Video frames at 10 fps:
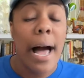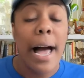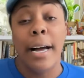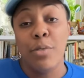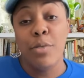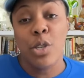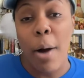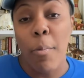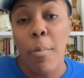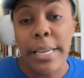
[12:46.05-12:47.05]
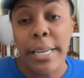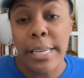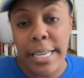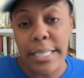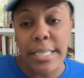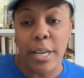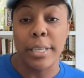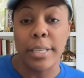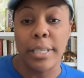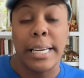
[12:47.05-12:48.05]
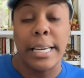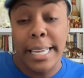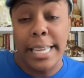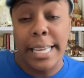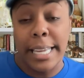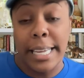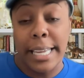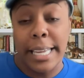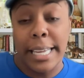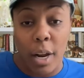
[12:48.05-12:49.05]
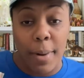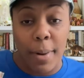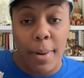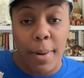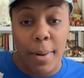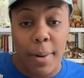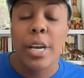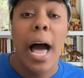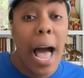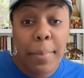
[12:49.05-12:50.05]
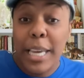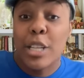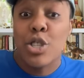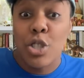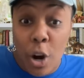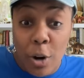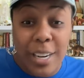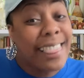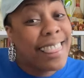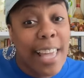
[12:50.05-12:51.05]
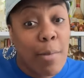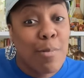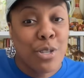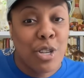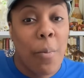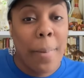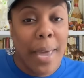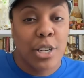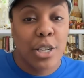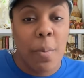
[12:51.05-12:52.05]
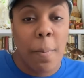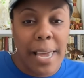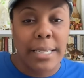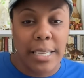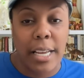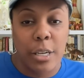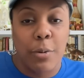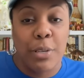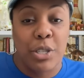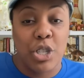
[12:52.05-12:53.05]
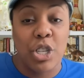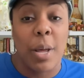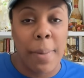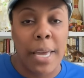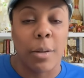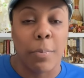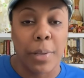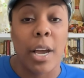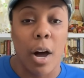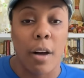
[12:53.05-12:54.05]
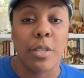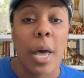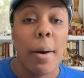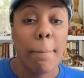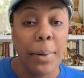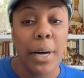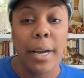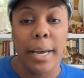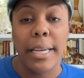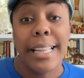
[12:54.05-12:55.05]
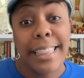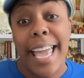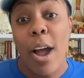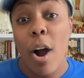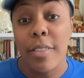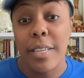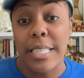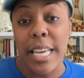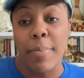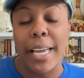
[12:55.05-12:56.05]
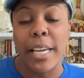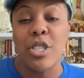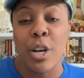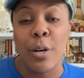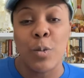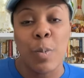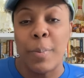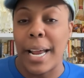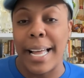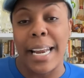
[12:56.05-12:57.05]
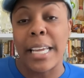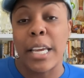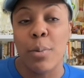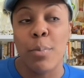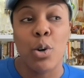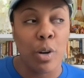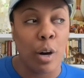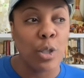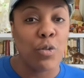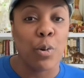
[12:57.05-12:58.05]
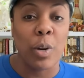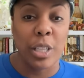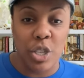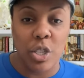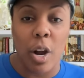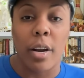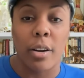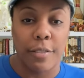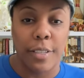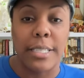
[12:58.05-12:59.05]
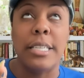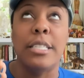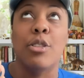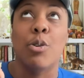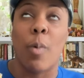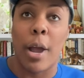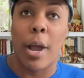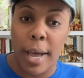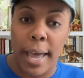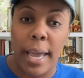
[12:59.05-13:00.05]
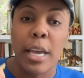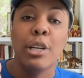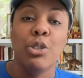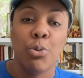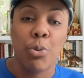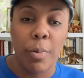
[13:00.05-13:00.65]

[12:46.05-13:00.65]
Um, so I wouldn't necessarily, again, we're talking about concern. I'm concerned. I think they will still manage to maintain their position and be in the playoffs, but they are the team that concerns me. But I got to give them kudos for really starting off the season the right way, doing